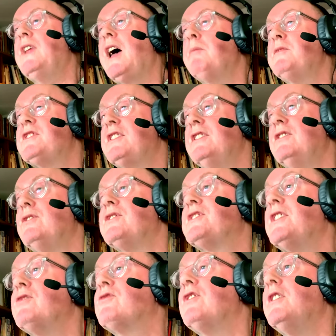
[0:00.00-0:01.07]
Amazon or
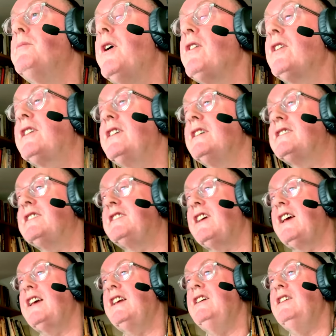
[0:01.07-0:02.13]
Central America
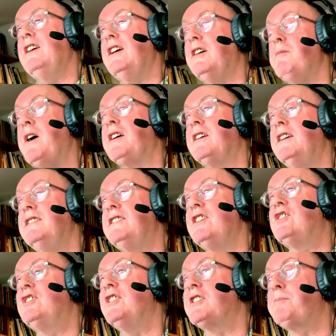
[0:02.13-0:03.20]
today among
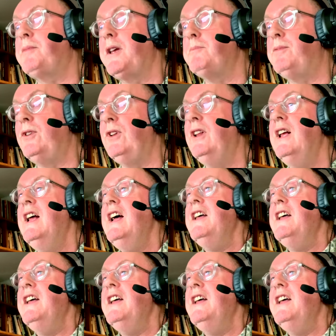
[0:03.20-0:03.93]
indigenous people,